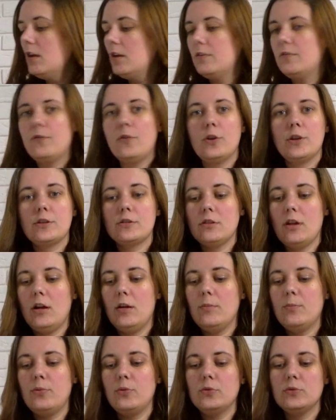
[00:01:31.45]
For
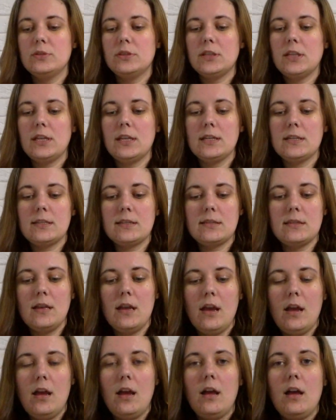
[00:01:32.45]
example, this
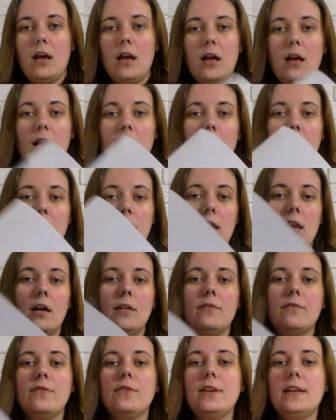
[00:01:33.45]

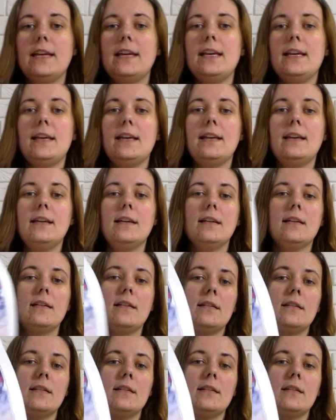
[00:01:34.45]
lovely